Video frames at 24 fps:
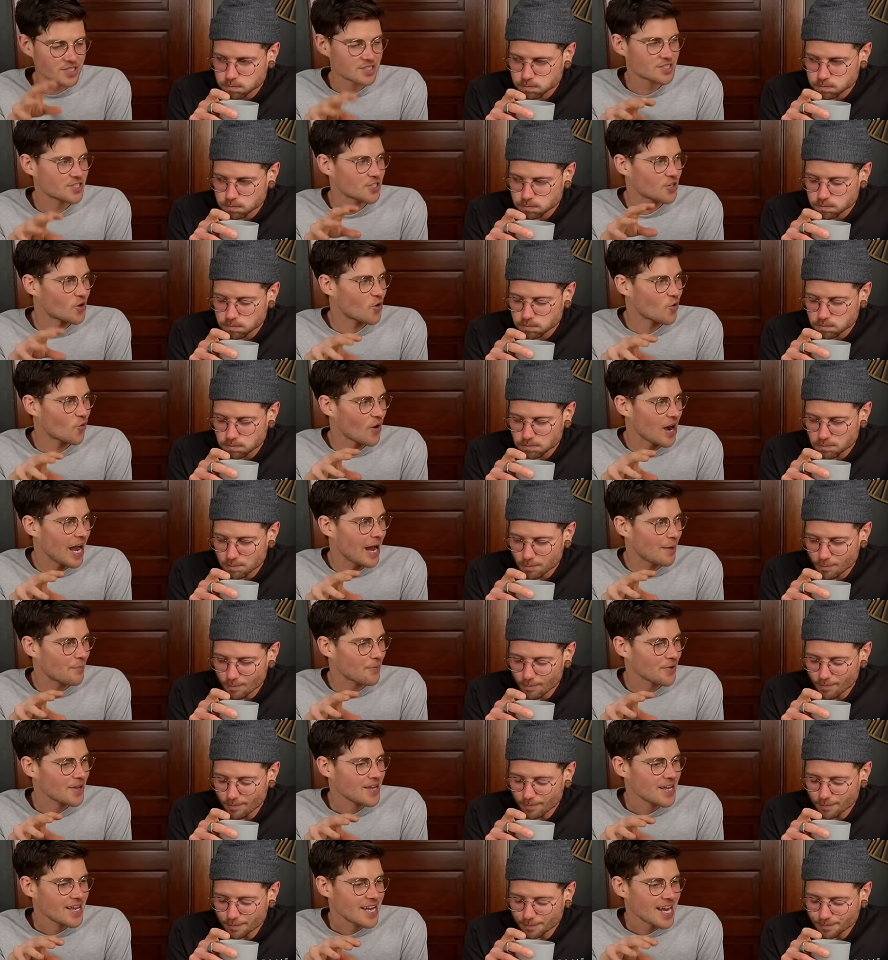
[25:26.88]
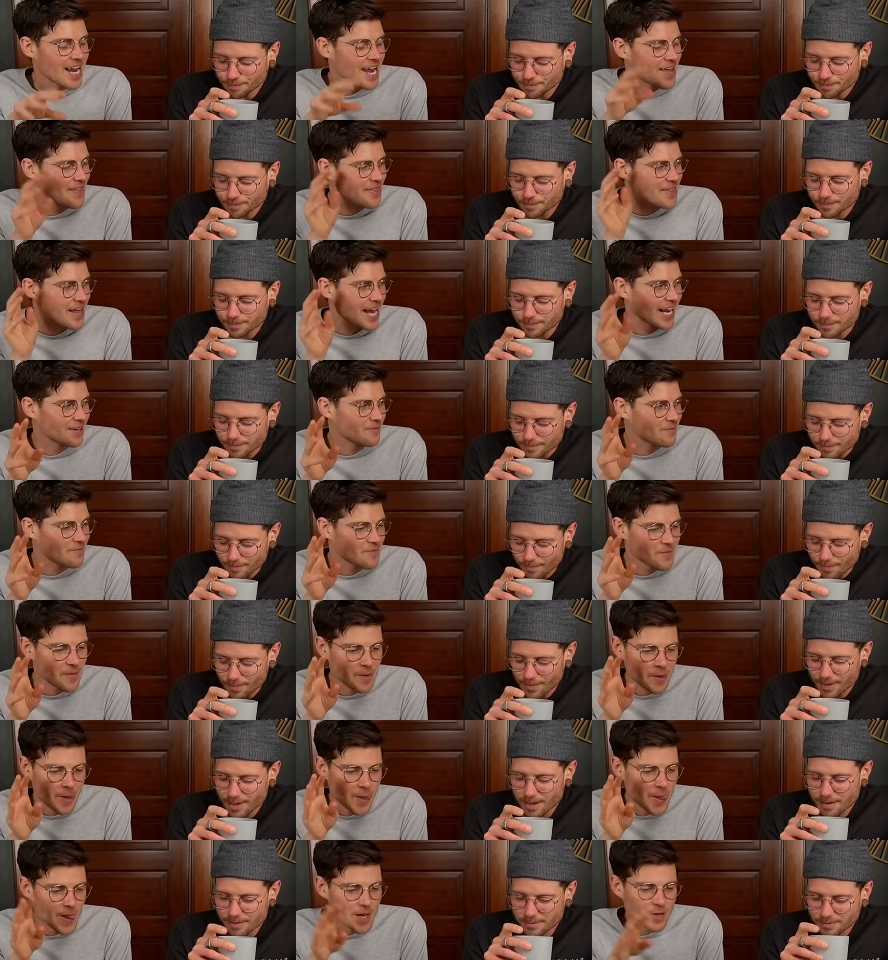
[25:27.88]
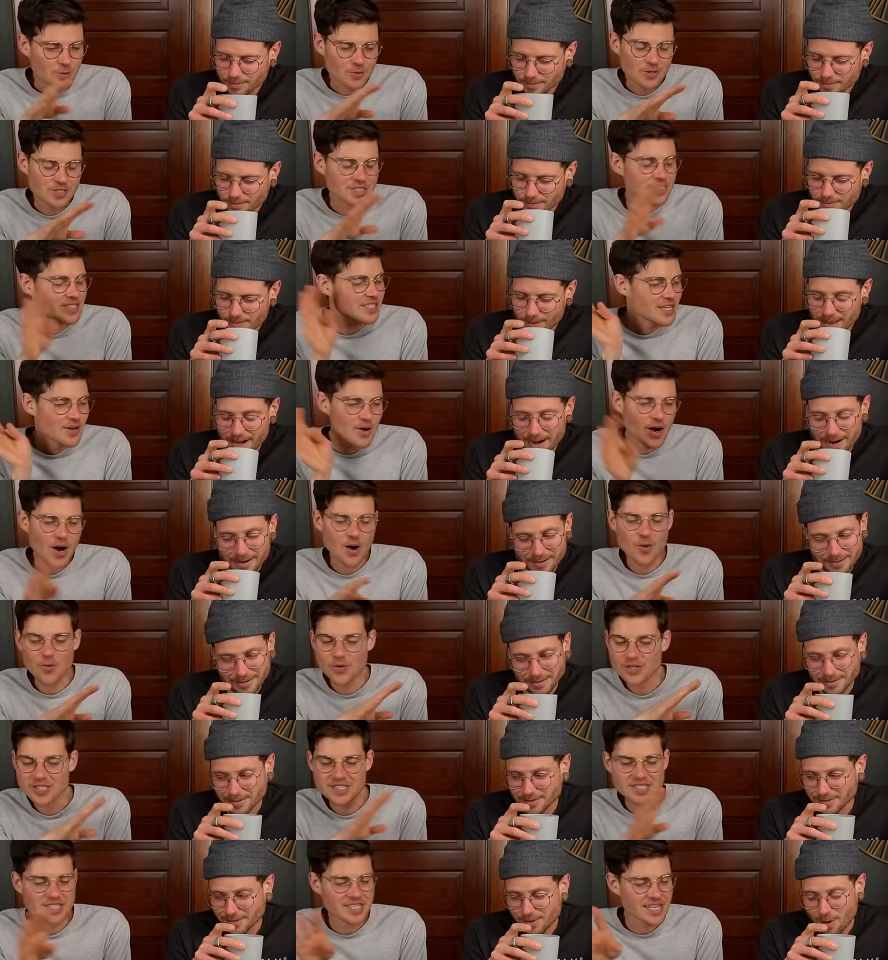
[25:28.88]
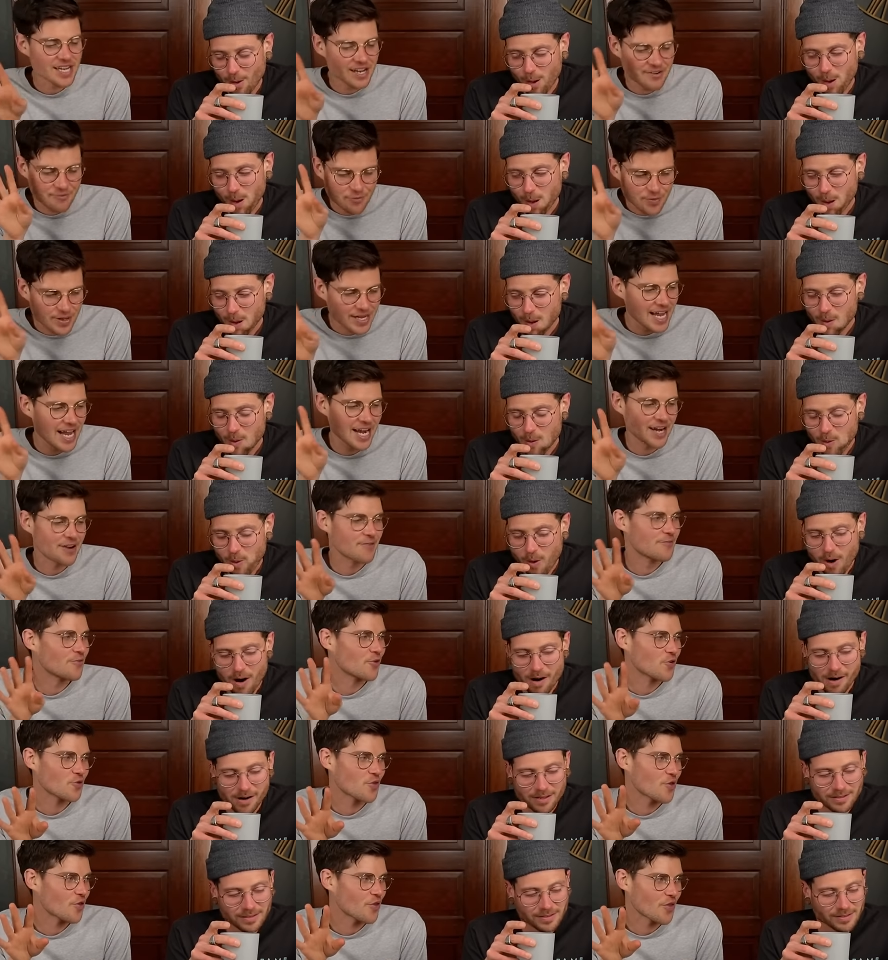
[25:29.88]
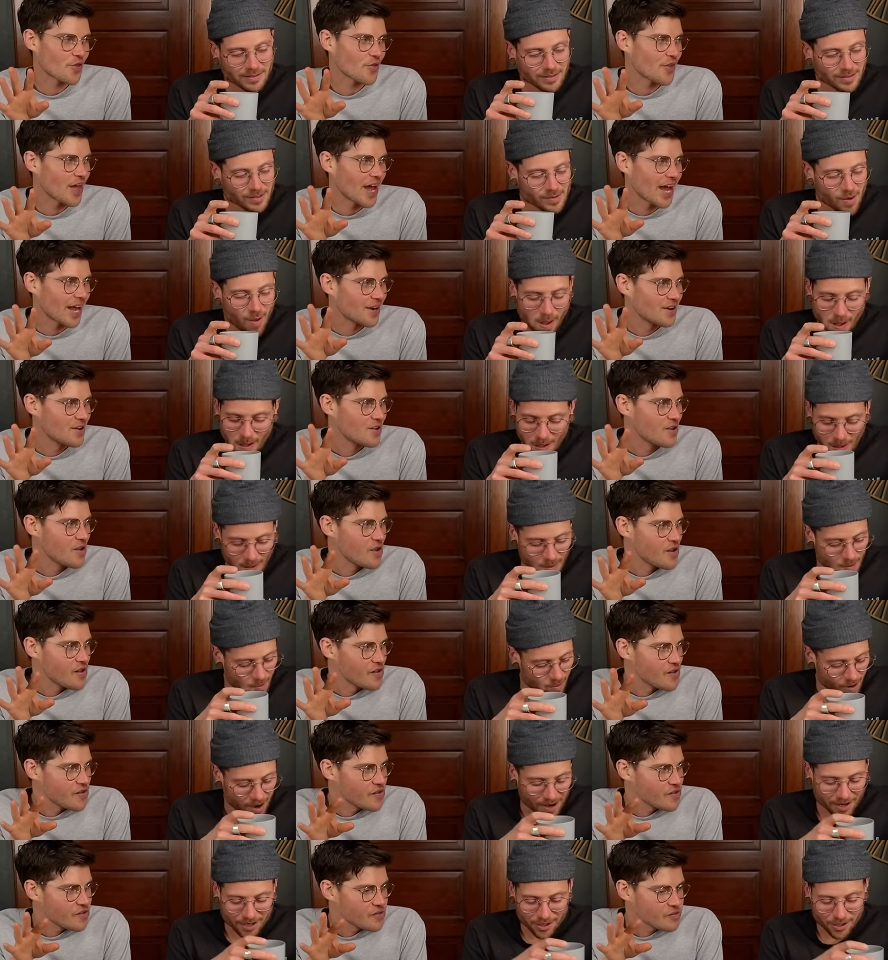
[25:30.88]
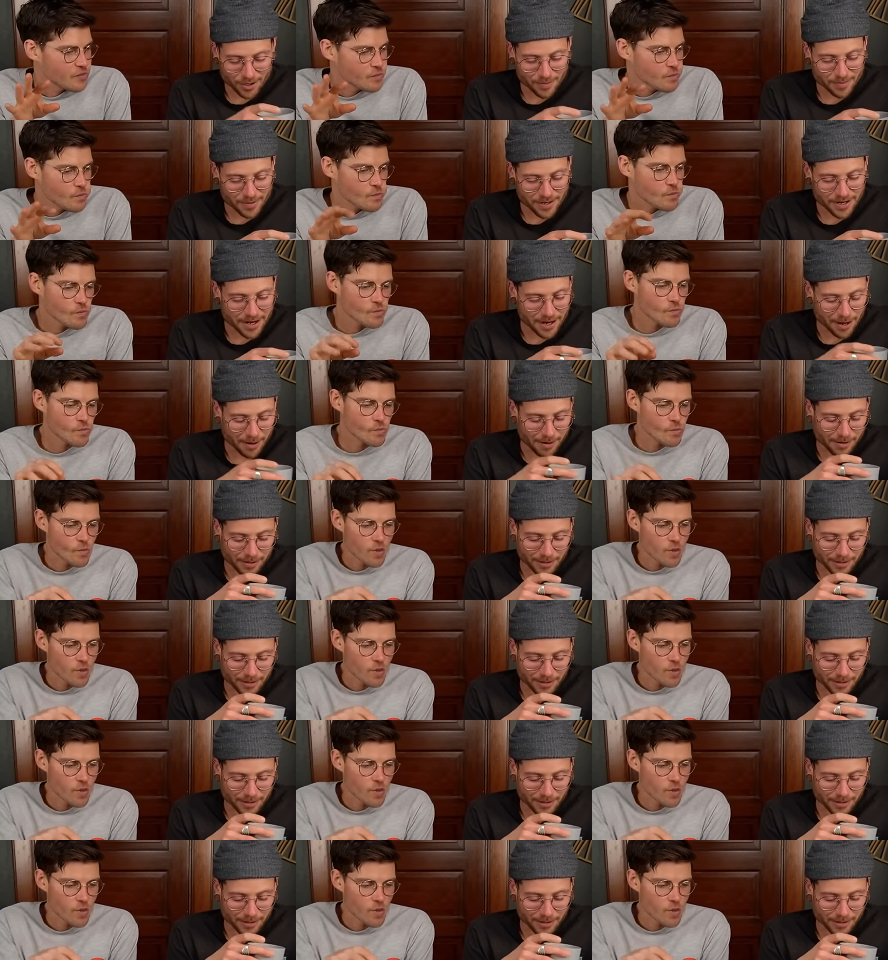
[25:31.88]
Speaker 1: single wrap, and that... We'll see if we get any further than that. That could be it.